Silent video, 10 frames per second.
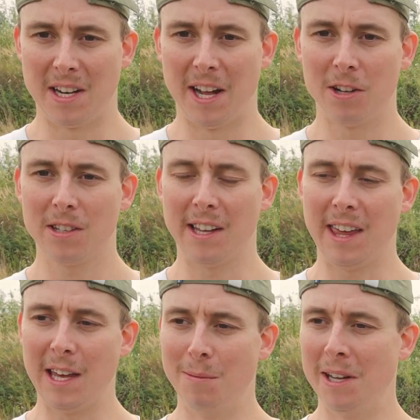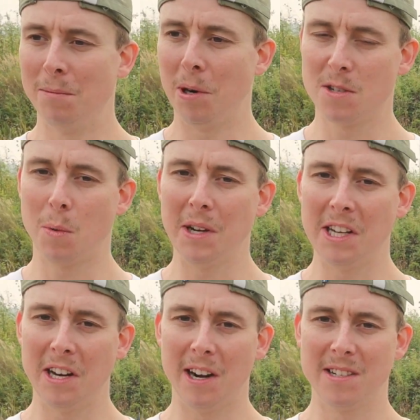an elk that came in at
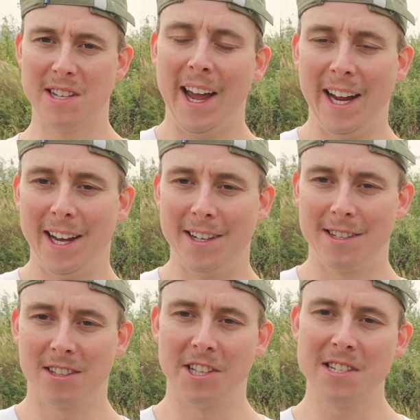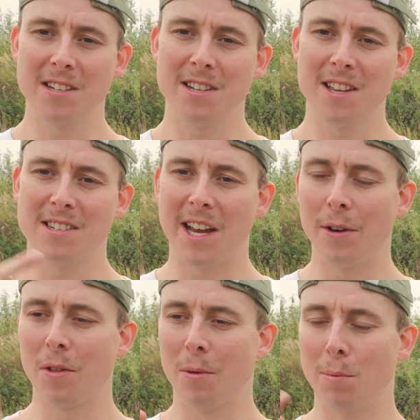20 yards, and listen to the
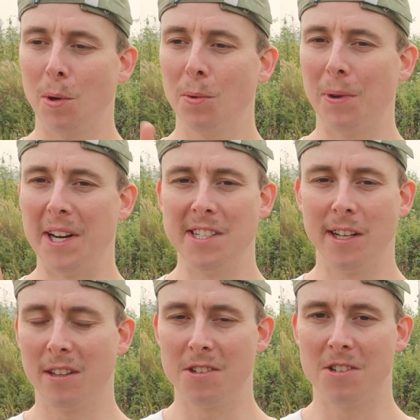sound of the bolt when I take the